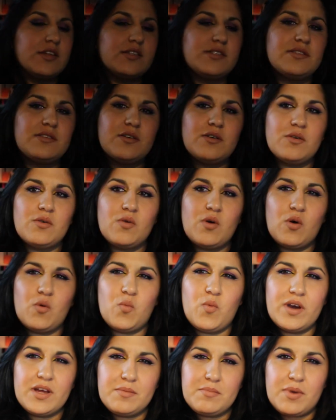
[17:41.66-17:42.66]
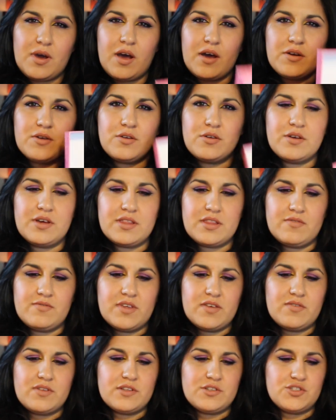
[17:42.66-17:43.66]
So, one bottle of the
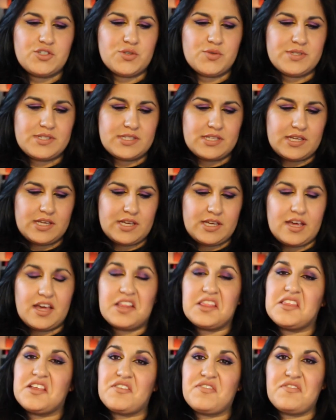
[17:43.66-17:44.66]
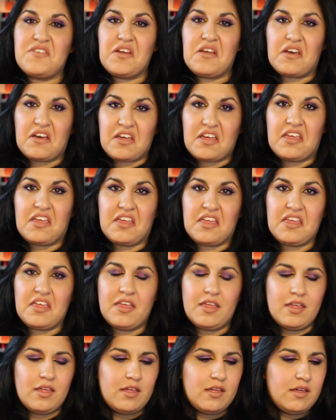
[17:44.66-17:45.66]
Viva La Juicy La Fleur,
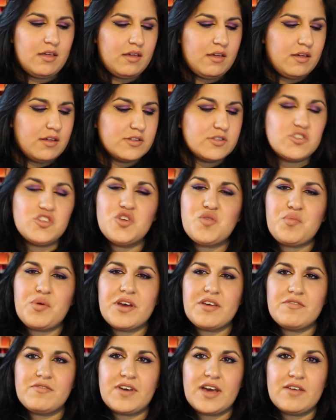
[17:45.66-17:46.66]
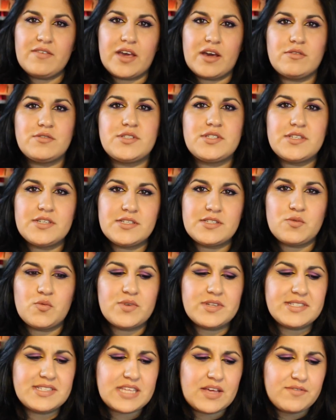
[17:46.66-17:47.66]
2.5 ounces,
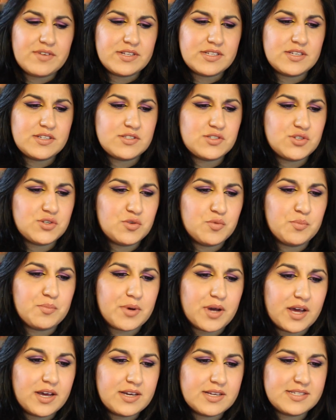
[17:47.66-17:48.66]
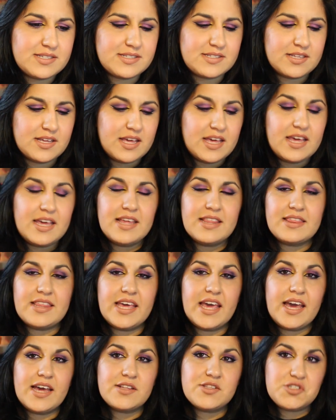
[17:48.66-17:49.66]
was $72.
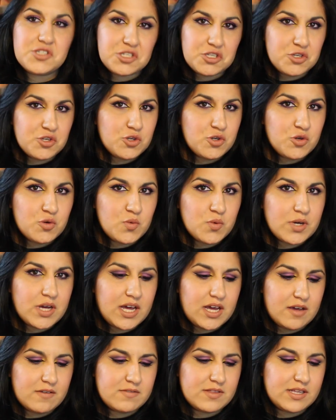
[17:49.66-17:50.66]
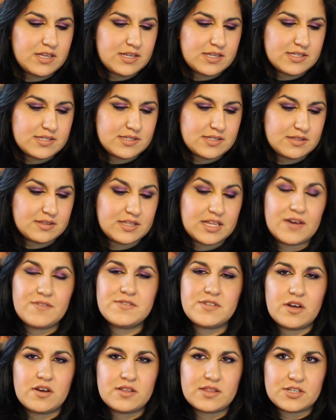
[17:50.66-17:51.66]
They had two of these
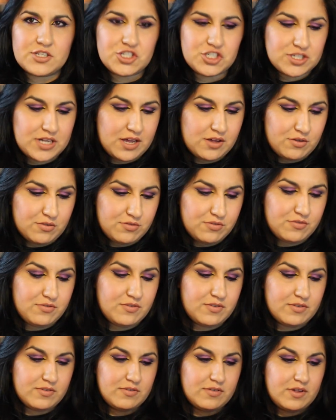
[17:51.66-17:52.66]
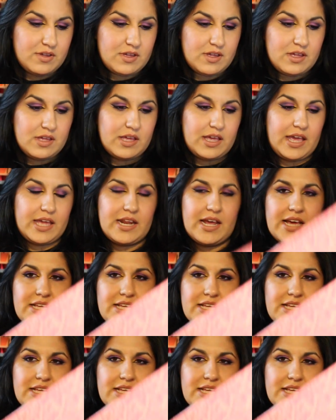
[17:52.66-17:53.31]
left on the shelf. And